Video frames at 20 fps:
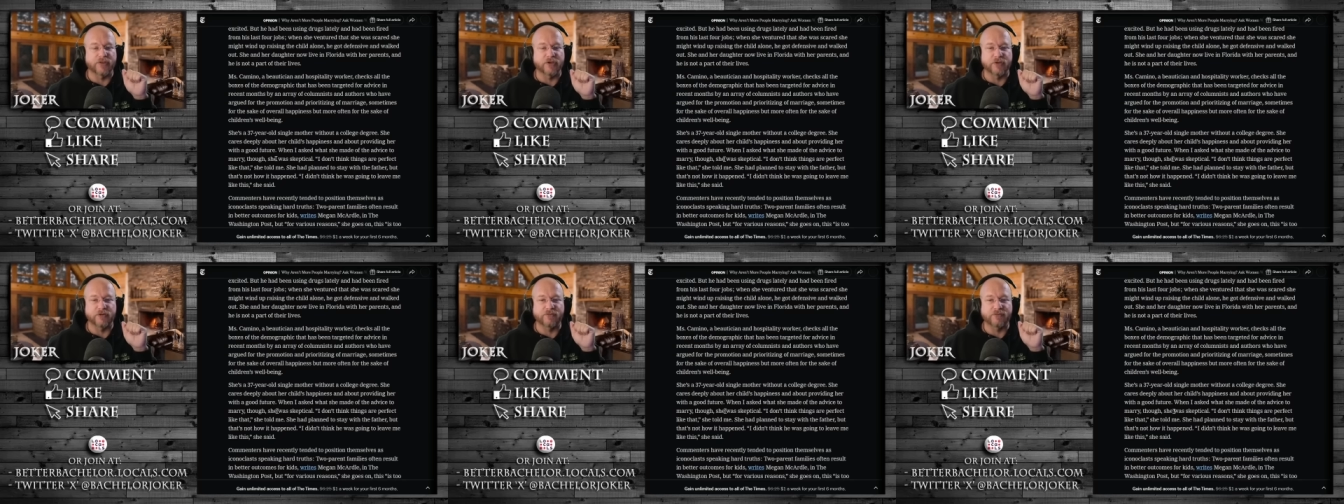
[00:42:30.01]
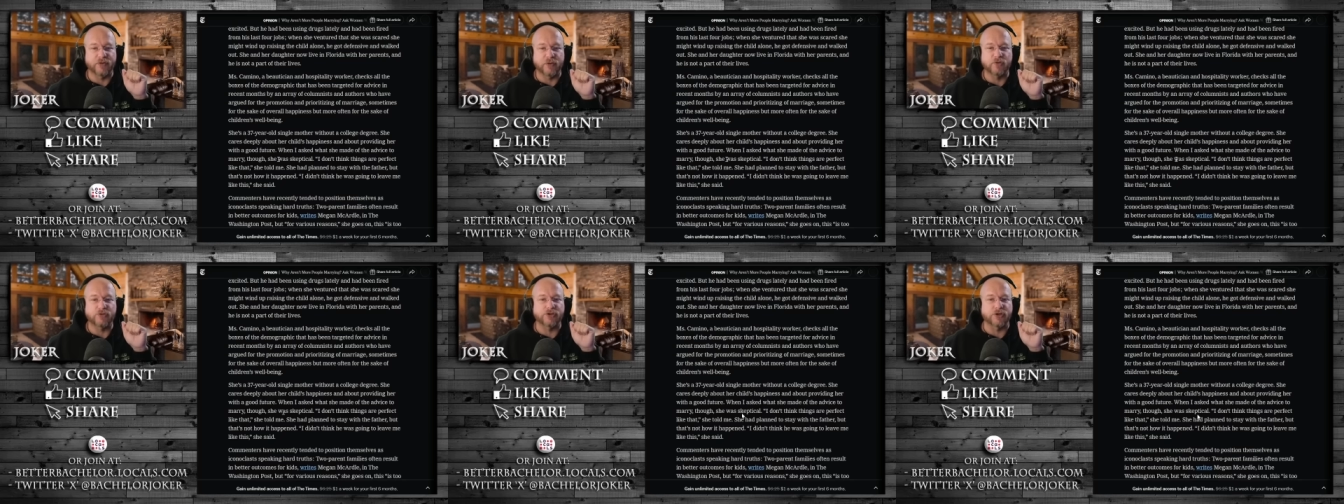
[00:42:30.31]
a good
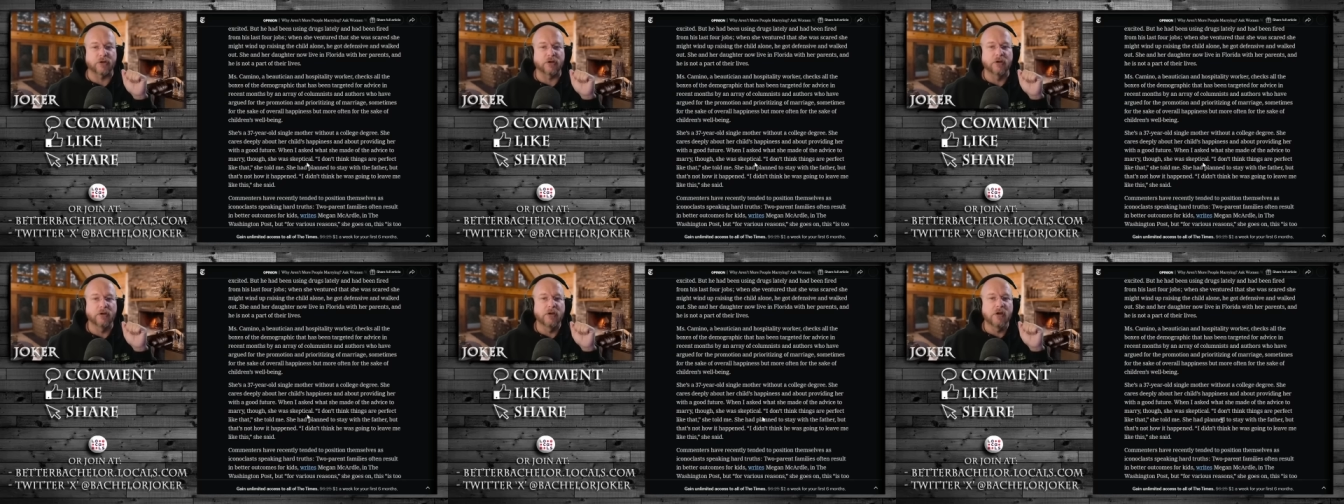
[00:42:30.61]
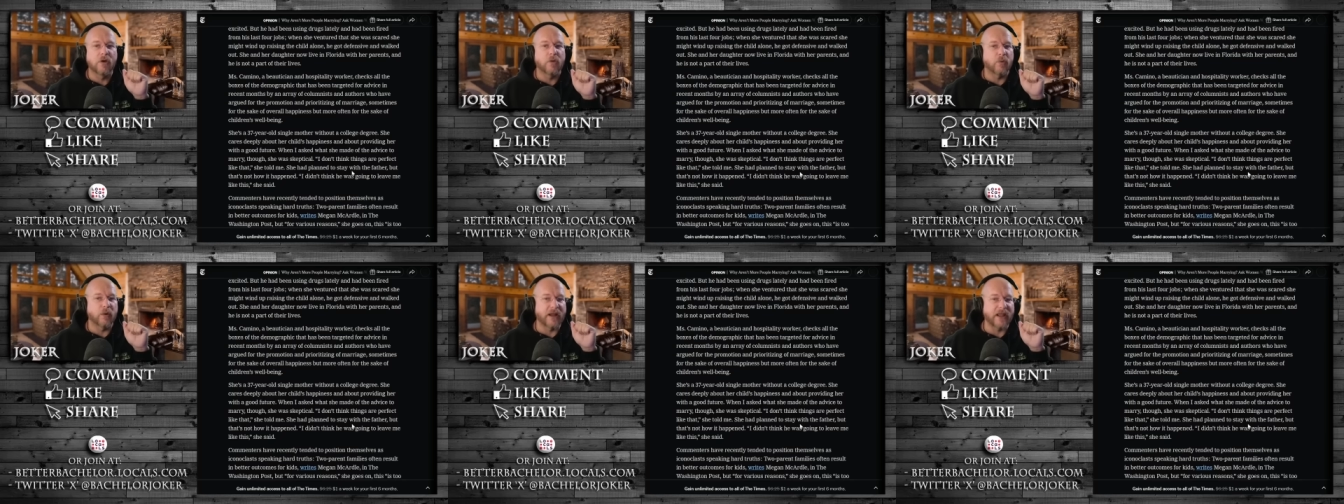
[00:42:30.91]
future.
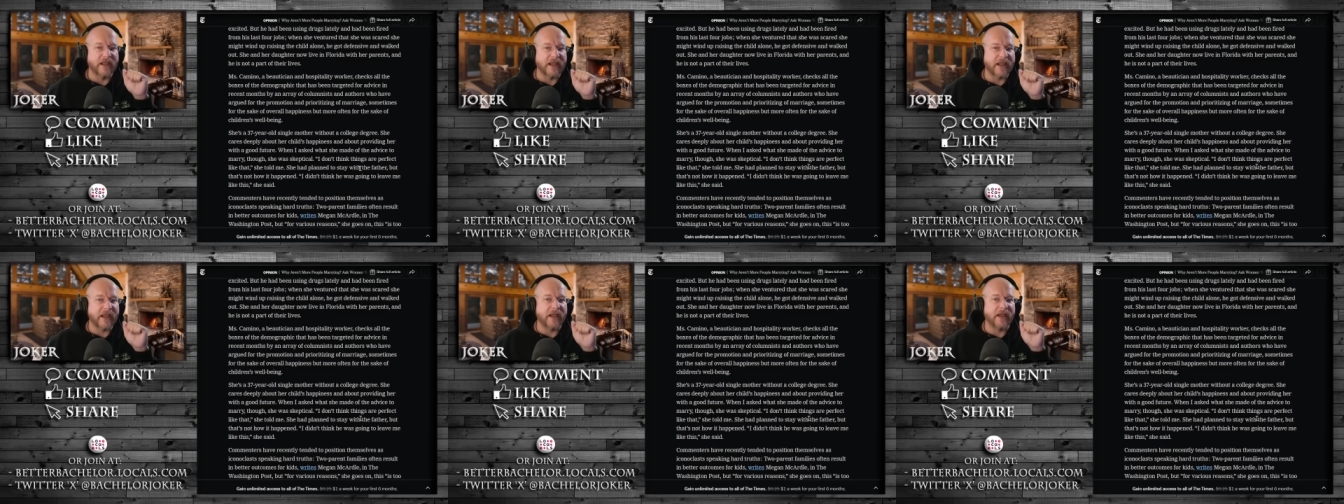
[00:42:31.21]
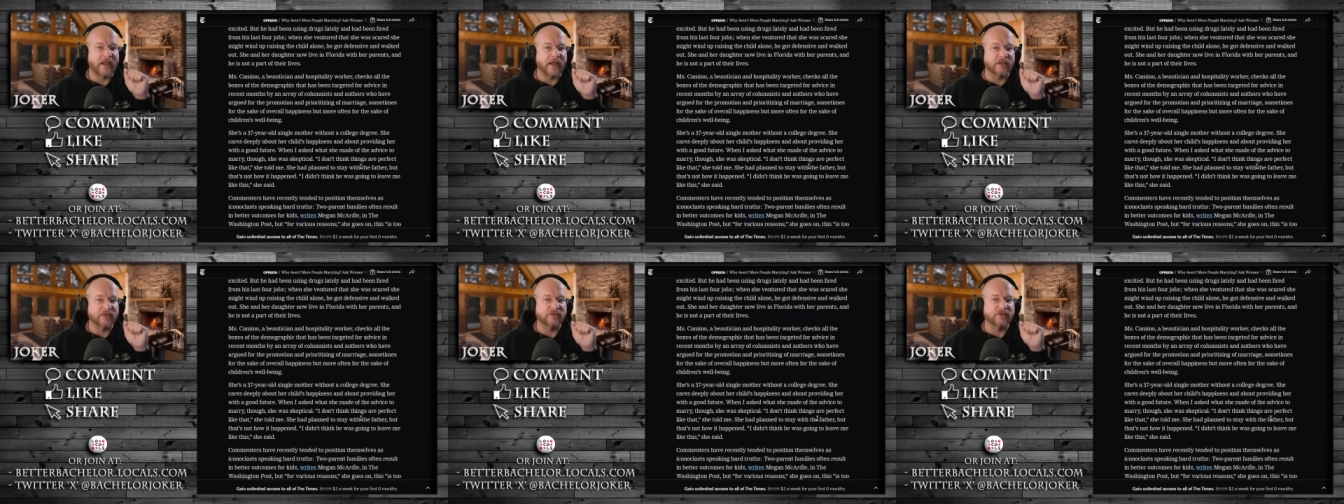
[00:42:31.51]
When I
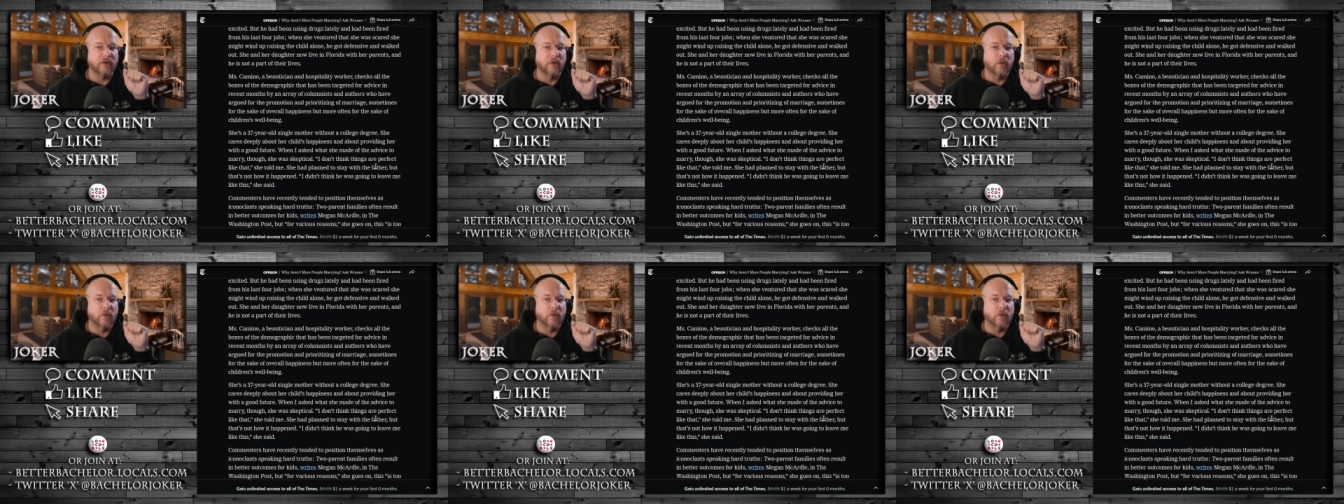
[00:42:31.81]
asked